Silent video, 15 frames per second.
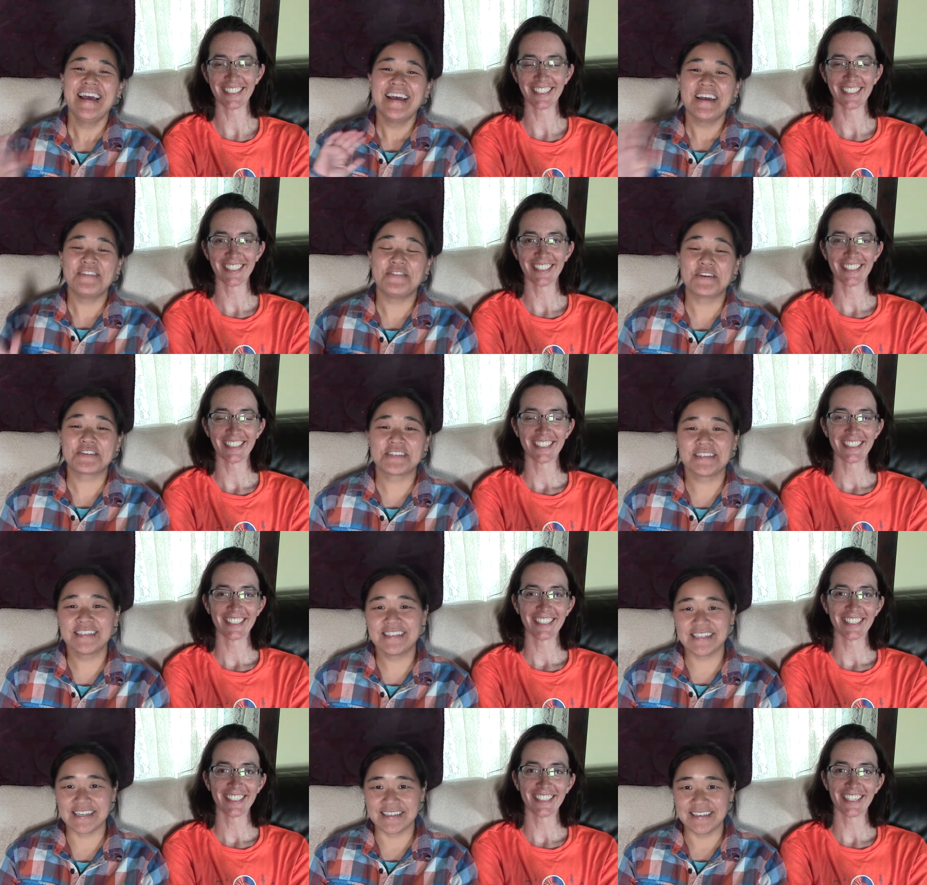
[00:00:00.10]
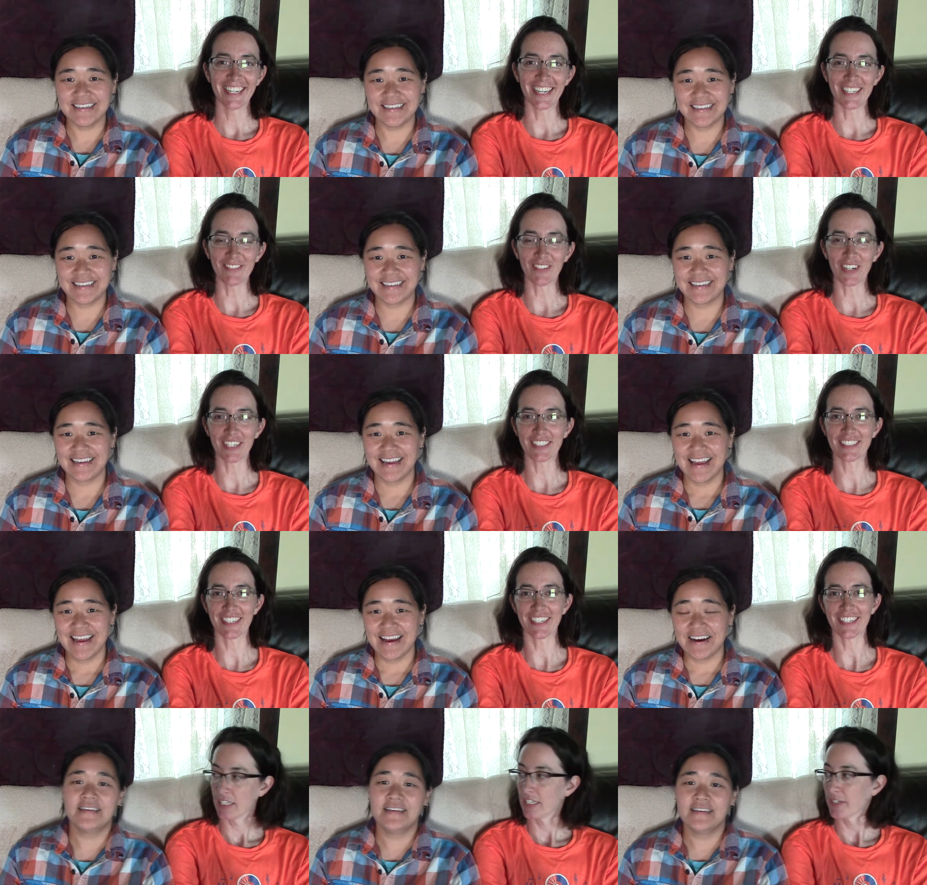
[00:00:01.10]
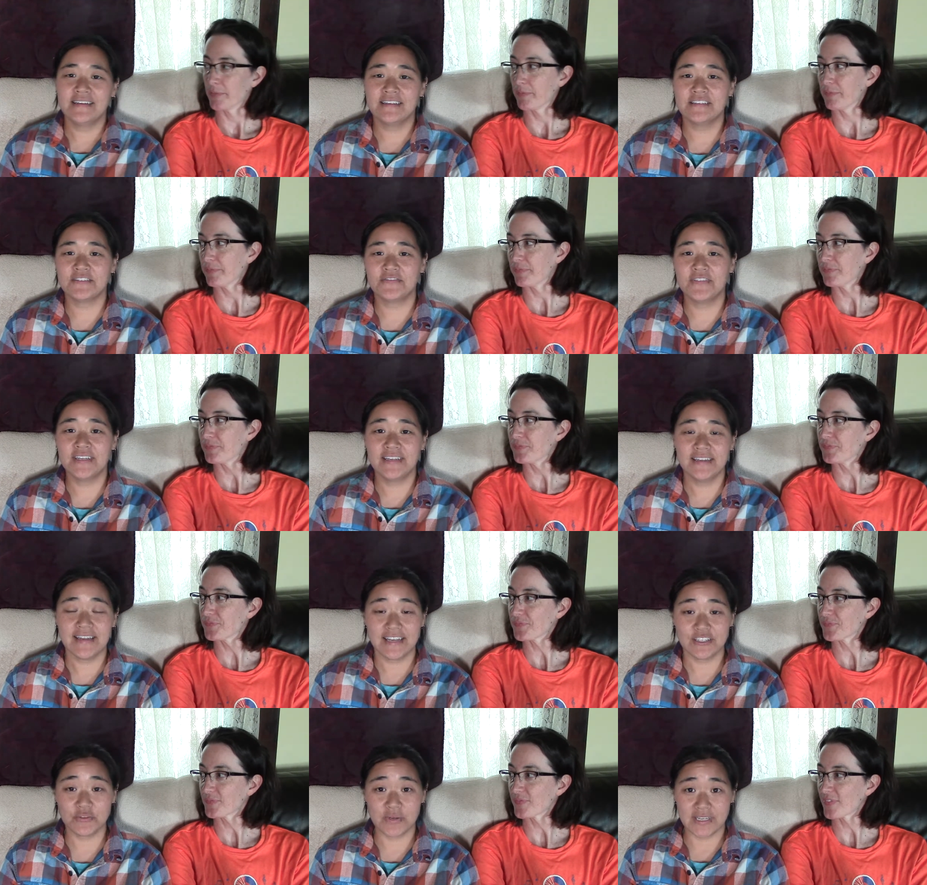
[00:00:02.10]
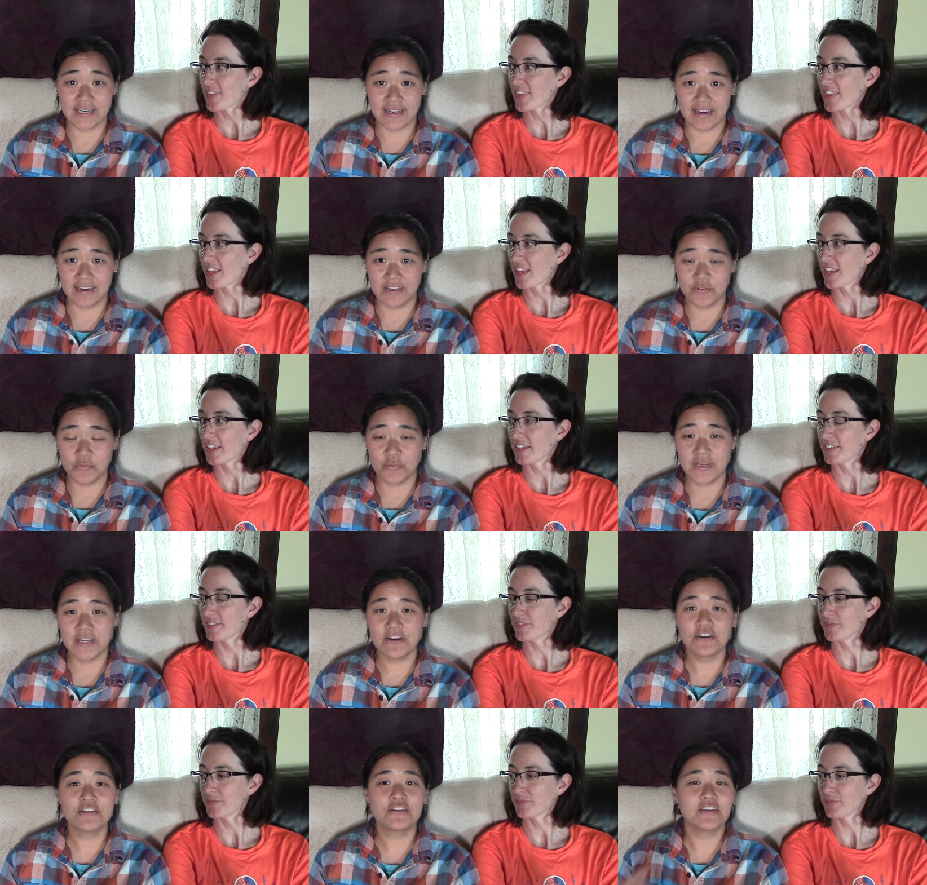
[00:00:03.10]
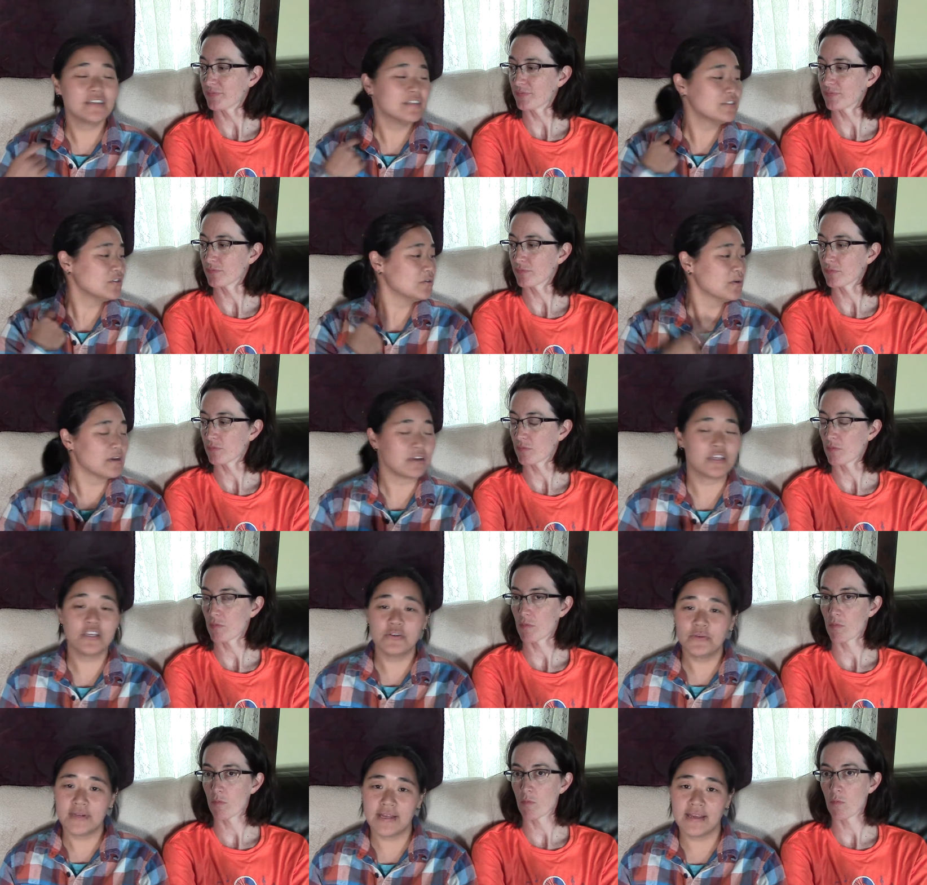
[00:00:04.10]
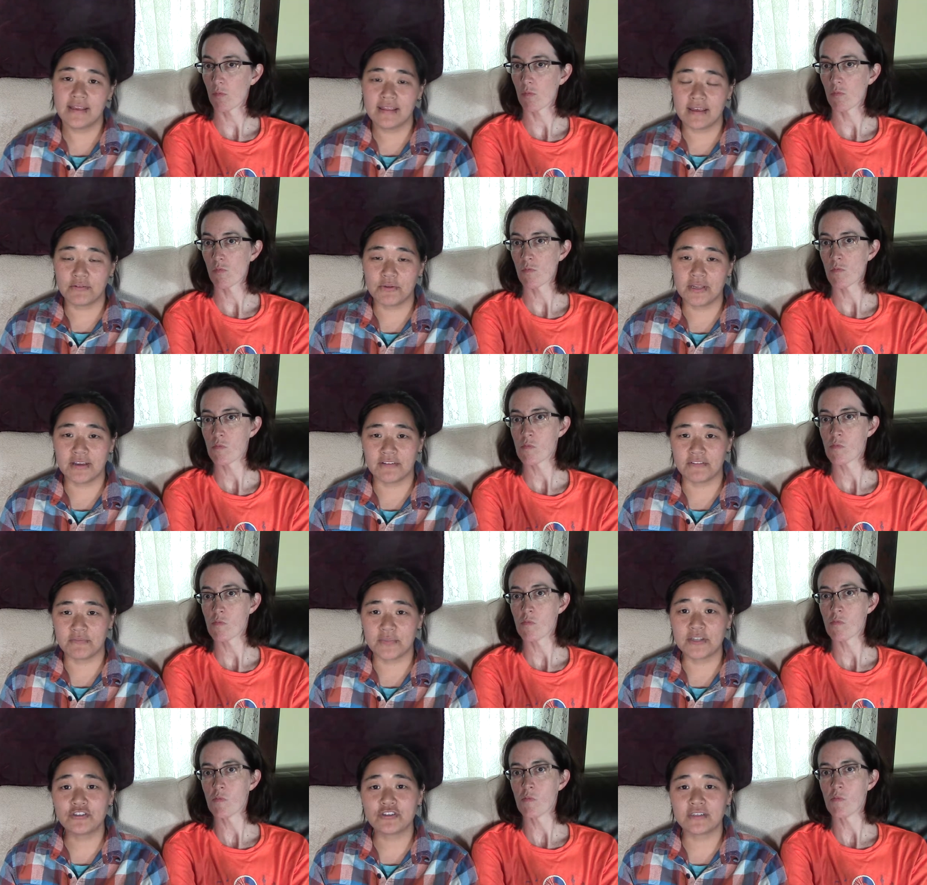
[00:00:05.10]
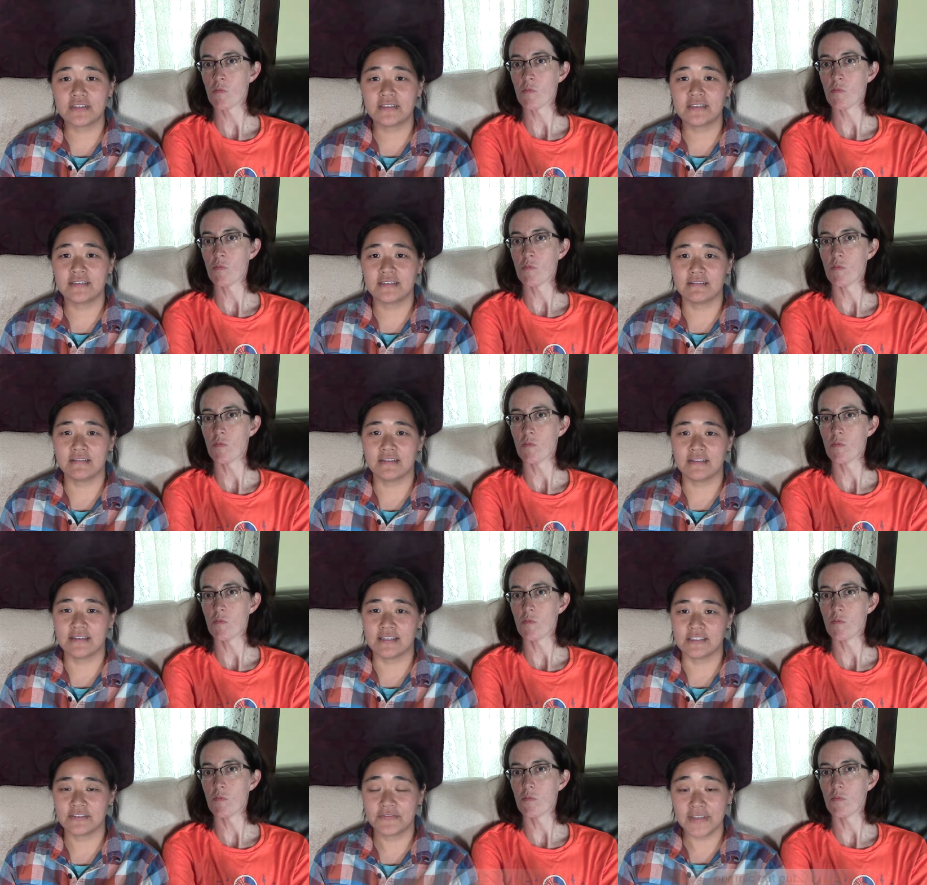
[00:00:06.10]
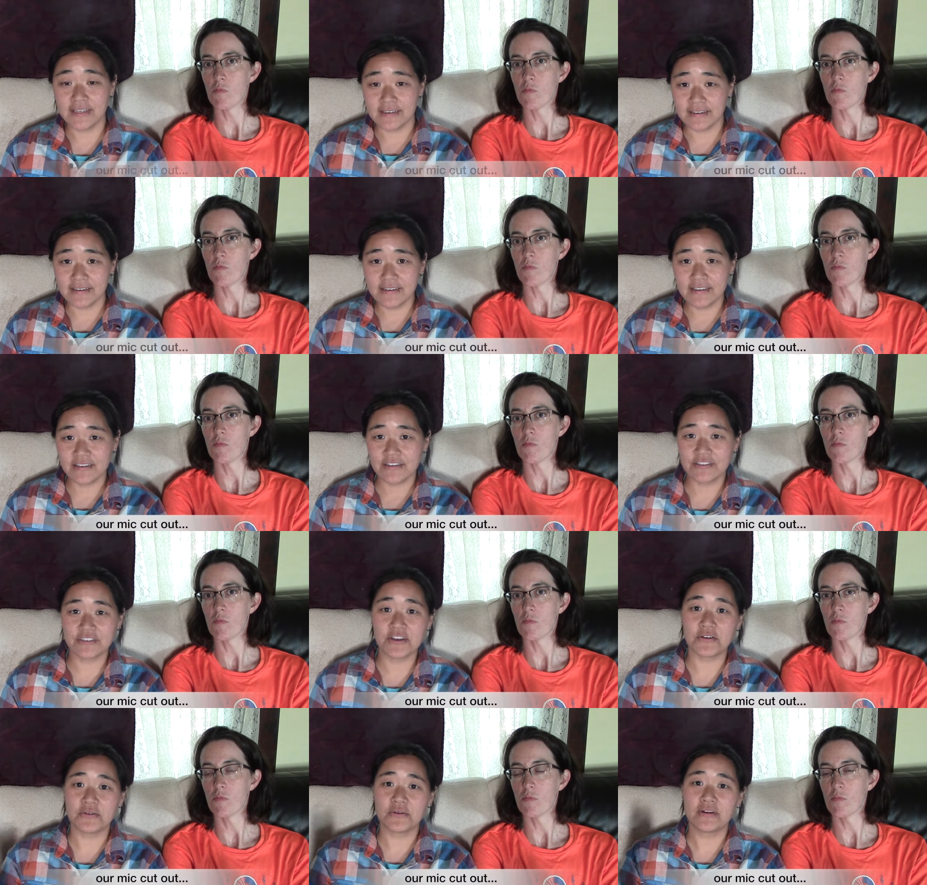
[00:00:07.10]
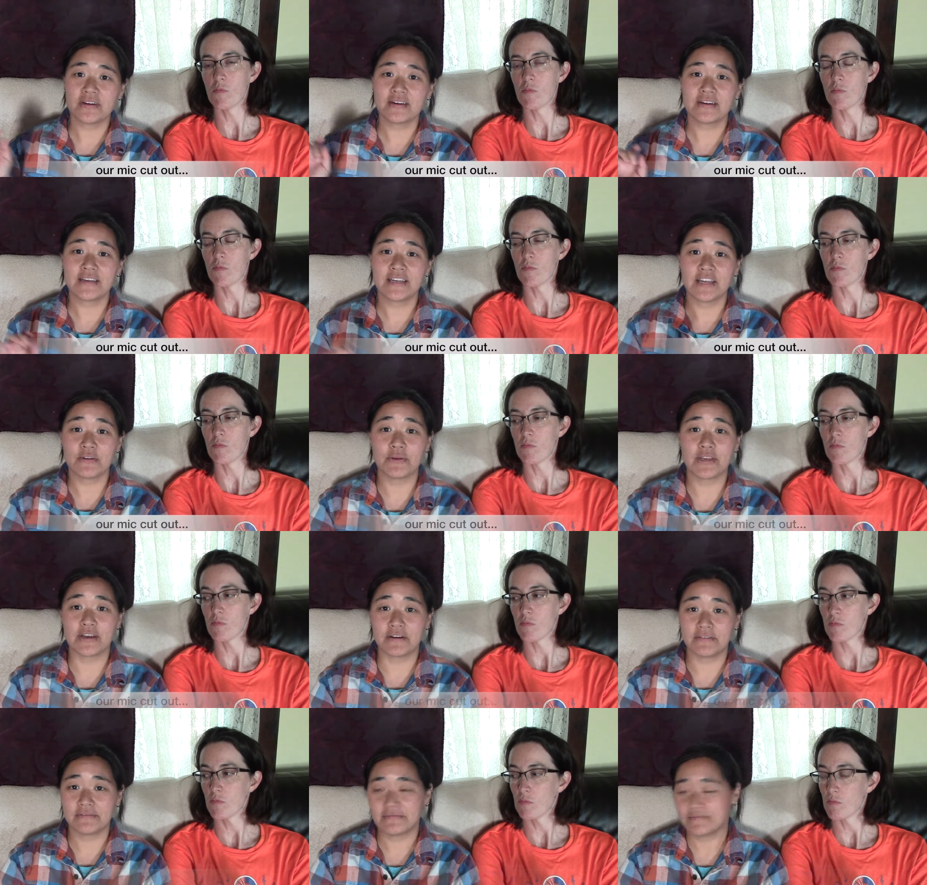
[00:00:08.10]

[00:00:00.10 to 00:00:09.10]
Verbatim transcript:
Speaker 1: Hey folks, Lindsay here. And Marissa. Um, it is Veda Day 29. We are going to do our Q&A that we have mentioned during this Veda. So, here we go.